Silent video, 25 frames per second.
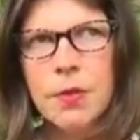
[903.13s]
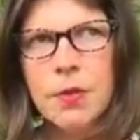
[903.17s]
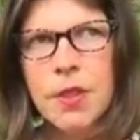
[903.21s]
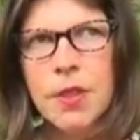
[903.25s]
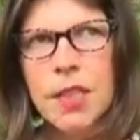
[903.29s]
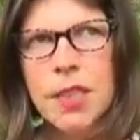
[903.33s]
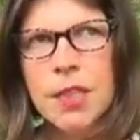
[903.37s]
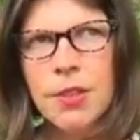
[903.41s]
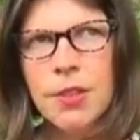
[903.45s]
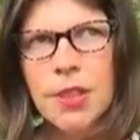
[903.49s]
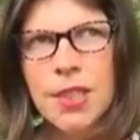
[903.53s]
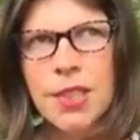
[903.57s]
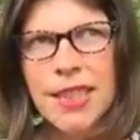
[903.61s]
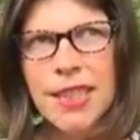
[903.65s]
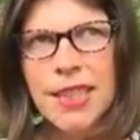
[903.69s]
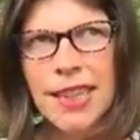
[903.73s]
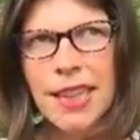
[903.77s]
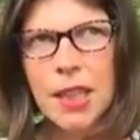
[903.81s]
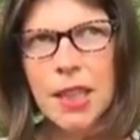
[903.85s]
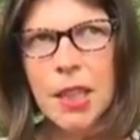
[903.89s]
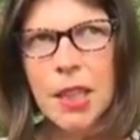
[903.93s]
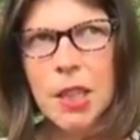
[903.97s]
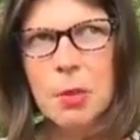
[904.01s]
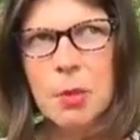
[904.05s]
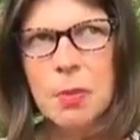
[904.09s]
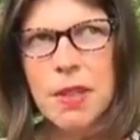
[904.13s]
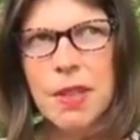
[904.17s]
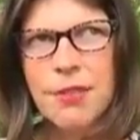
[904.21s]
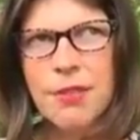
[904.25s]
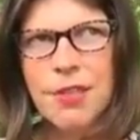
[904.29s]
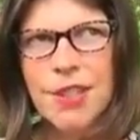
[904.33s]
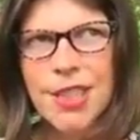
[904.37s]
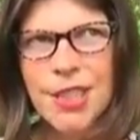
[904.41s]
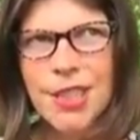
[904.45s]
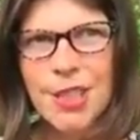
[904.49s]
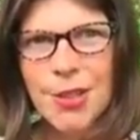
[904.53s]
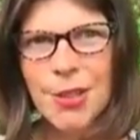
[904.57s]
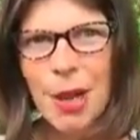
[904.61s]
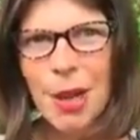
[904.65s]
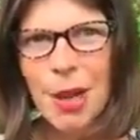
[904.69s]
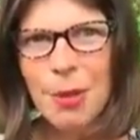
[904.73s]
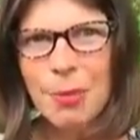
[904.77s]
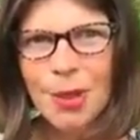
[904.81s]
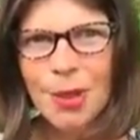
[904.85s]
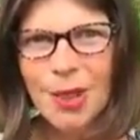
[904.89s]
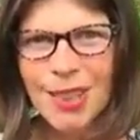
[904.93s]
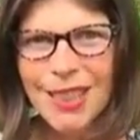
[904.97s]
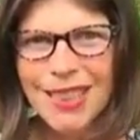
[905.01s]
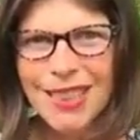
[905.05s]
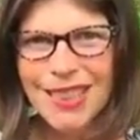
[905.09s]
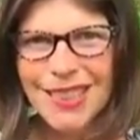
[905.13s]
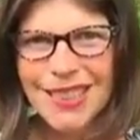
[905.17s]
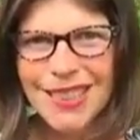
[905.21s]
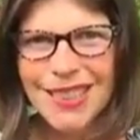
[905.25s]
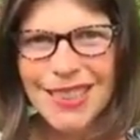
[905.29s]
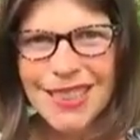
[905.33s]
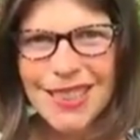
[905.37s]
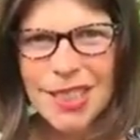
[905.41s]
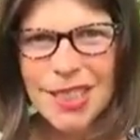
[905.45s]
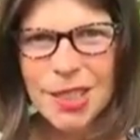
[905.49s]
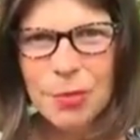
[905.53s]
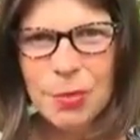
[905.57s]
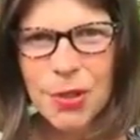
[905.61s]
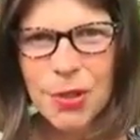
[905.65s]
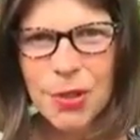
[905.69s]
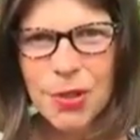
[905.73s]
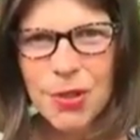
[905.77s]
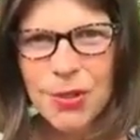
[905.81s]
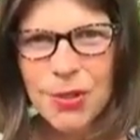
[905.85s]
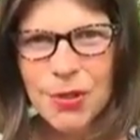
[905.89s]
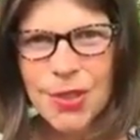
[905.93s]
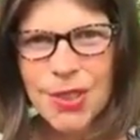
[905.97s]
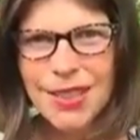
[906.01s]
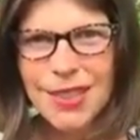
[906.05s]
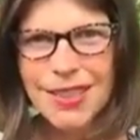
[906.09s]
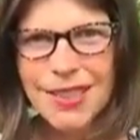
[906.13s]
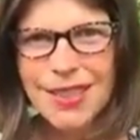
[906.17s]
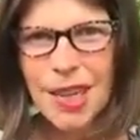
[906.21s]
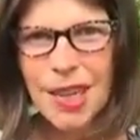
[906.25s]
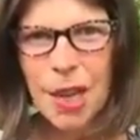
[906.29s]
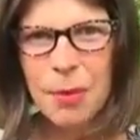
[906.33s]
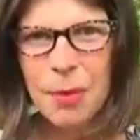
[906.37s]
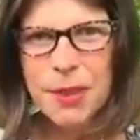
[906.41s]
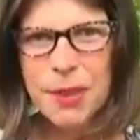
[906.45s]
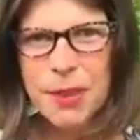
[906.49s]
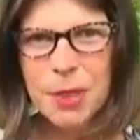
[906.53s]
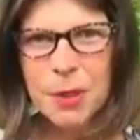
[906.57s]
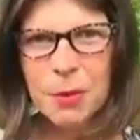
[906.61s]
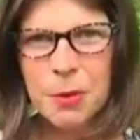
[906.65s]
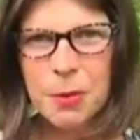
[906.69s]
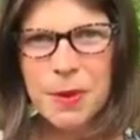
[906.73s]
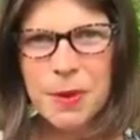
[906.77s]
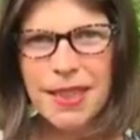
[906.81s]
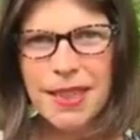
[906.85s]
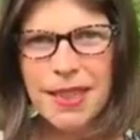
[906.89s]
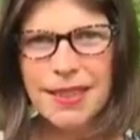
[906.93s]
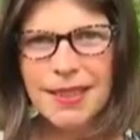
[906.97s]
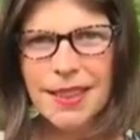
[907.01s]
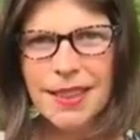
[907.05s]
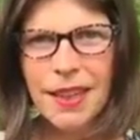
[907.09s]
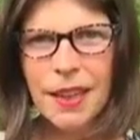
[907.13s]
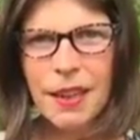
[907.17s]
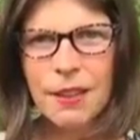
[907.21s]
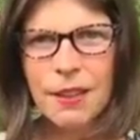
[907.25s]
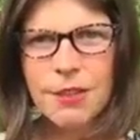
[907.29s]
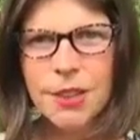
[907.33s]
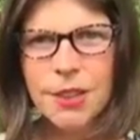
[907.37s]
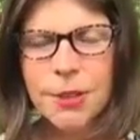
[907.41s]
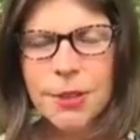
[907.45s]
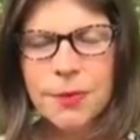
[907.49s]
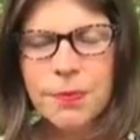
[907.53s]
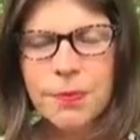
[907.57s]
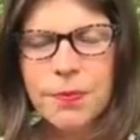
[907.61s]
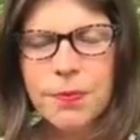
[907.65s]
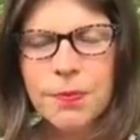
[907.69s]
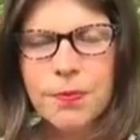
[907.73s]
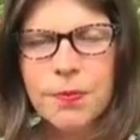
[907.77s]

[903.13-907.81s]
This feels like a little bit of an extrapolation on some of those topics we began to cover.